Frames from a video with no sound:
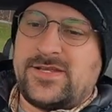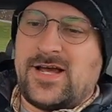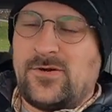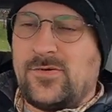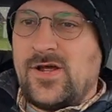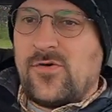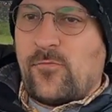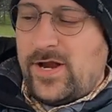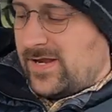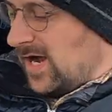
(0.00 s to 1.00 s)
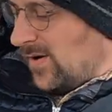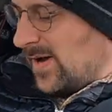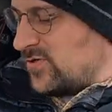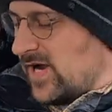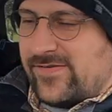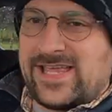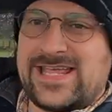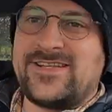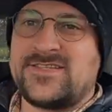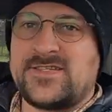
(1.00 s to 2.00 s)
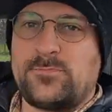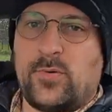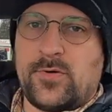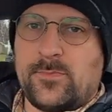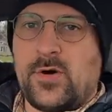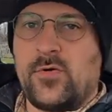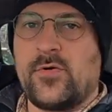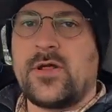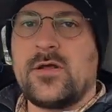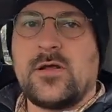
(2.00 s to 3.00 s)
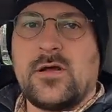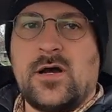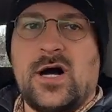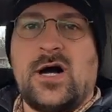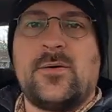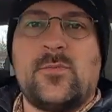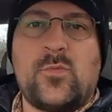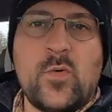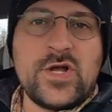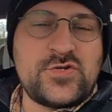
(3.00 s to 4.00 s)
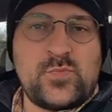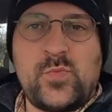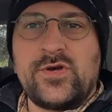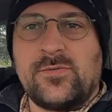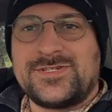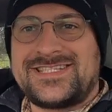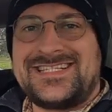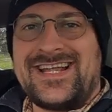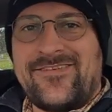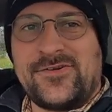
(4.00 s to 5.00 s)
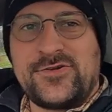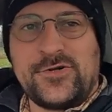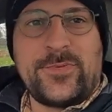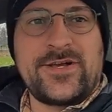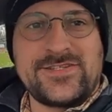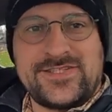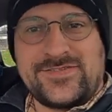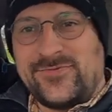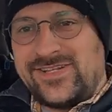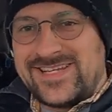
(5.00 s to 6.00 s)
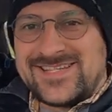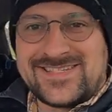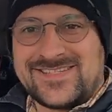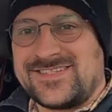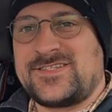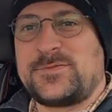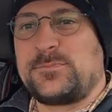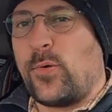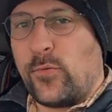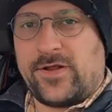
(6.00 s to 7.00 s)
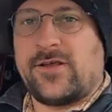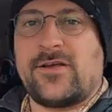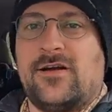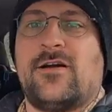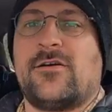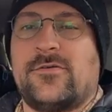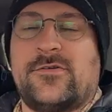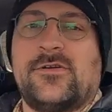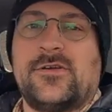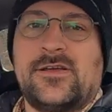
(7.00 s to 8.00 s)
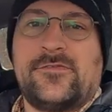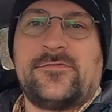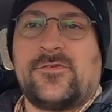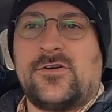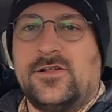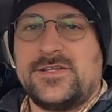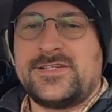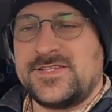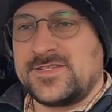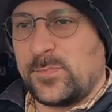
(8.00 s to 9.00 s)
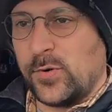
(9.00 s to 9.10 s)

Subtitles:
Now, right now I'm driving it in sport mode, which we almost never do because this really isn't a sporting car for all intents and